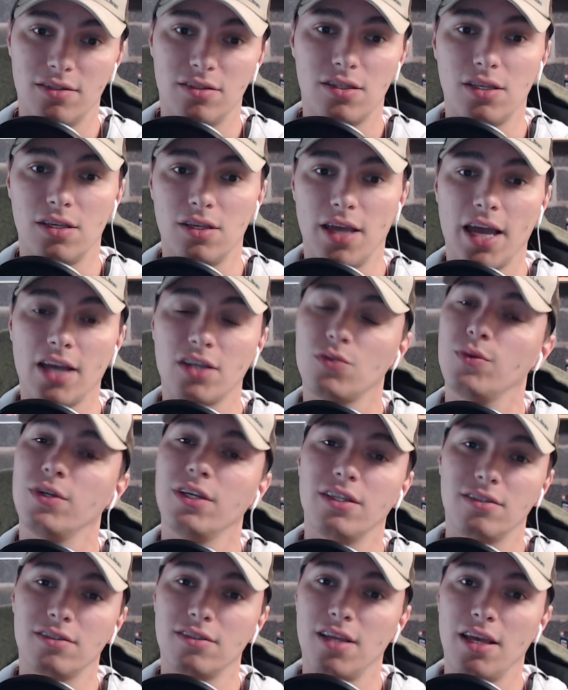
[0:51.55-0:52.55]
The X-Wing
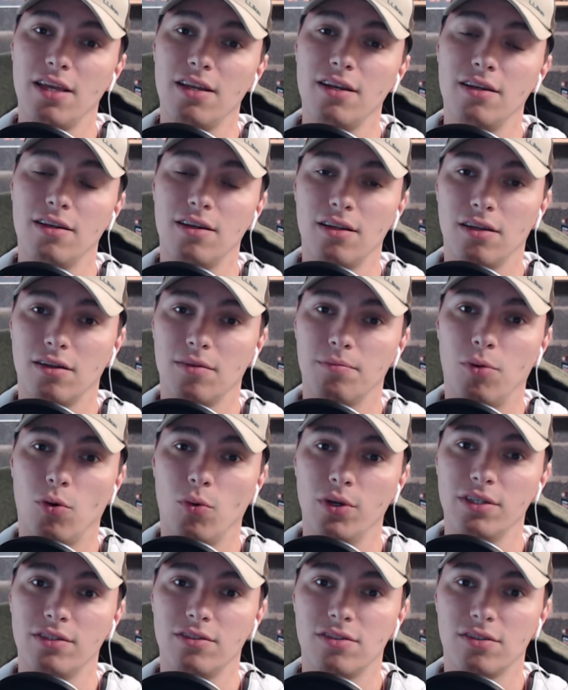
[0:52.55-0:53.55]
gets ten
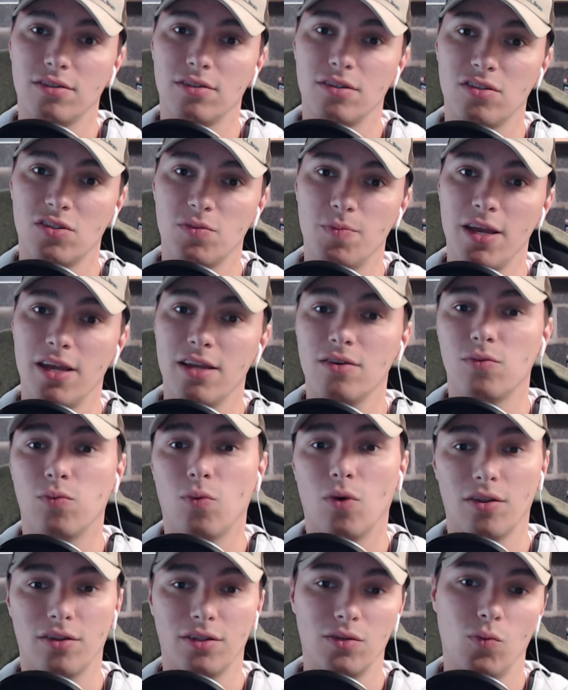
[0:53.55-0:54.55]
points to spend,
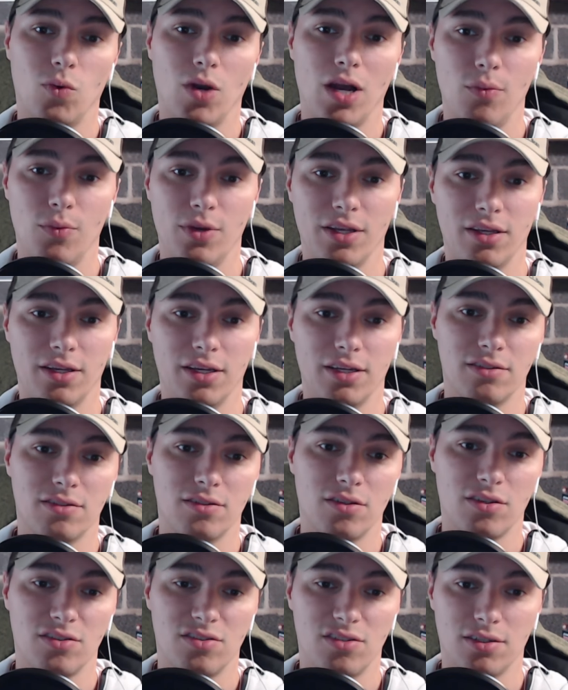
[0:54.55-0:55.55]
while the Y-Wing gets
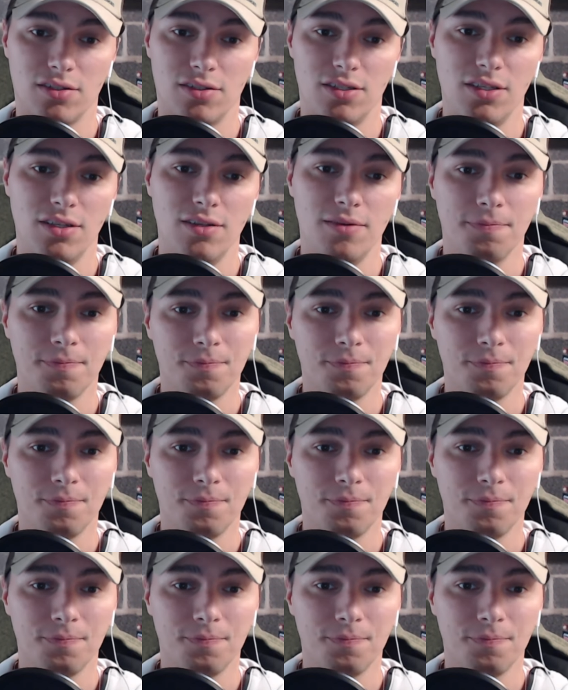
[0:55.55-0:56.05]
sixteen.